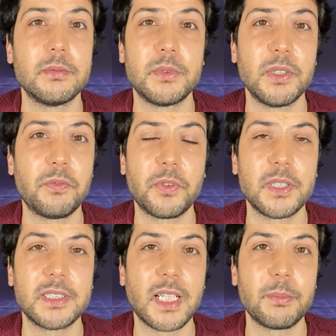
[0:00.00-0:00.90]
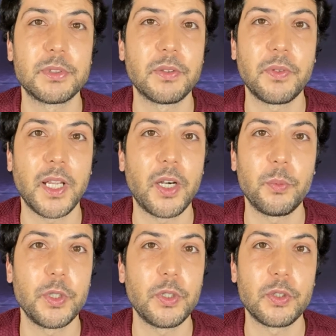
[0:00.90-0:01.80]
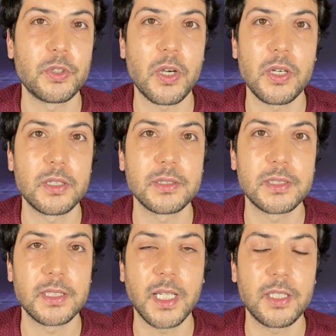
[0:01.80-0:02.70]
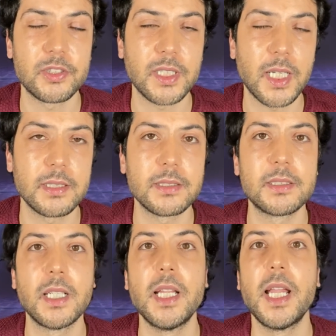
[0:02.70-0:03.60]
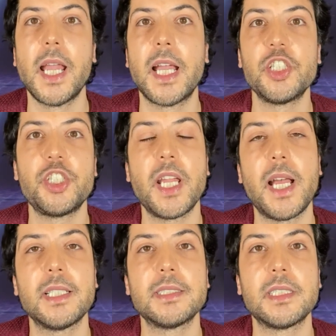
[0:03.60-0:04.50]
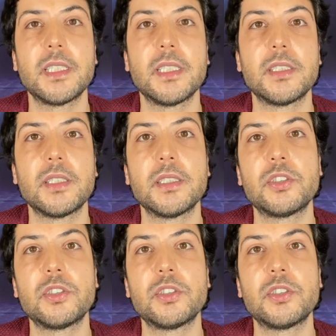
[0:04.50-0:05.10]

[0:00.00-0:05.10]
different types of hair with your dolls and hairstyles. And she has a